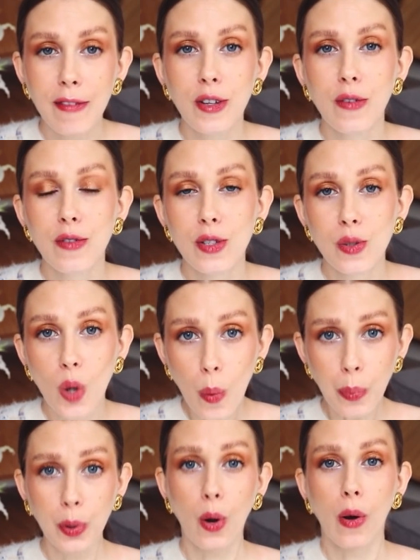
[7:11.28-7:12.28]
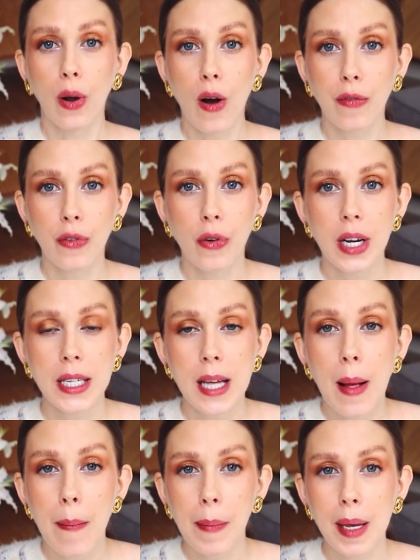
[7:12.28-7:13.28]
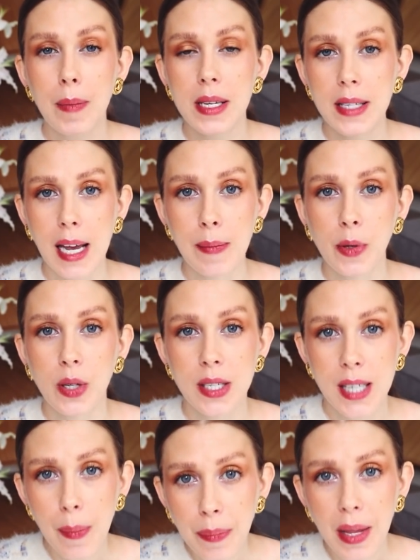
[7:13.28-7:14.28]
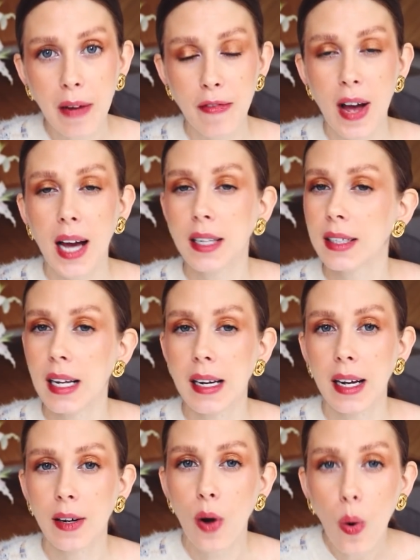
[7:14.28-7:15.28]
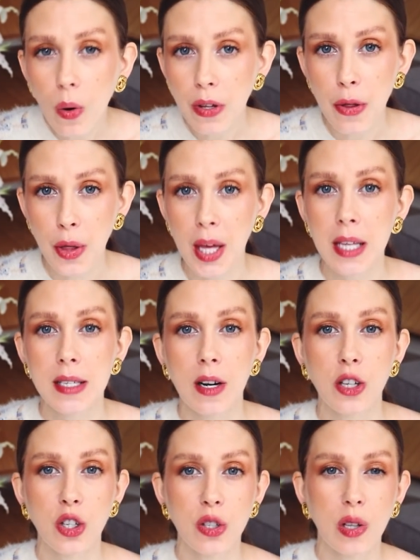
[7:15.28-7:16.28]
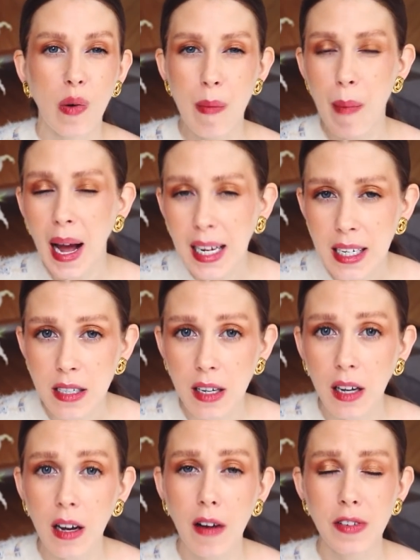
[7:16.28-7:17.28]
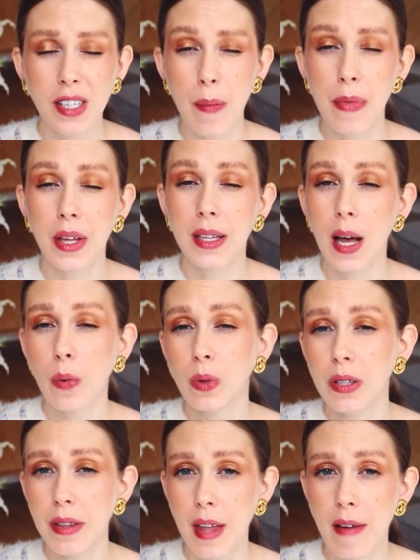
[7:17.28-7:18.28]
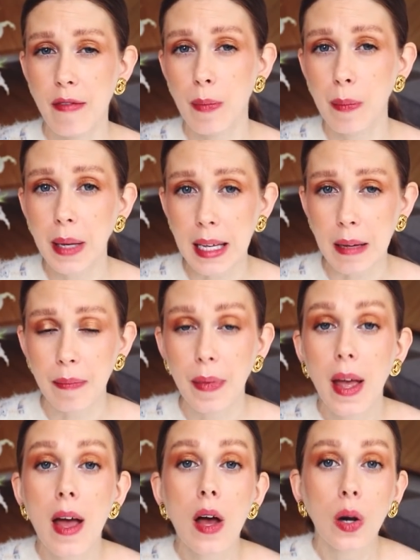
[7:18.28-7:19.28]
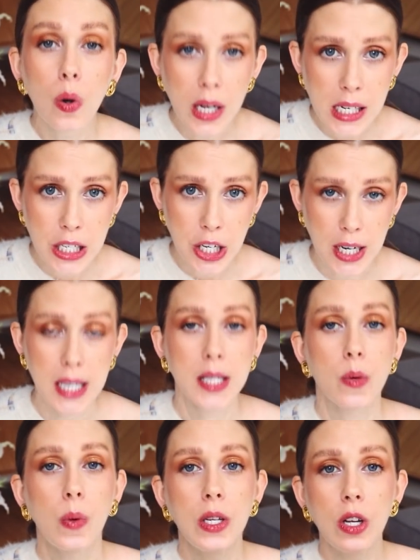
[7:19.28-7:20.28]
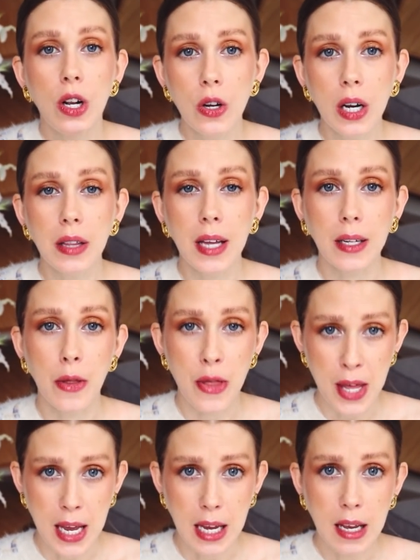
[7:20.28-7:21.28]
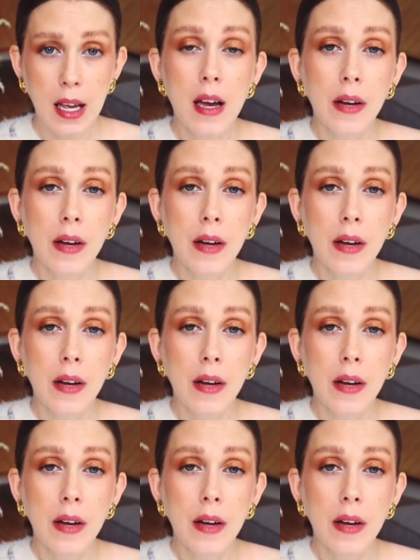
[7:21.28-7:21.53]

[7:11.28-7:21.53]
if you've stopped going after it, maybe it's time to accept that fact and let go of the things that are just a reminder of something that will never be. Question is, when you look at that thing,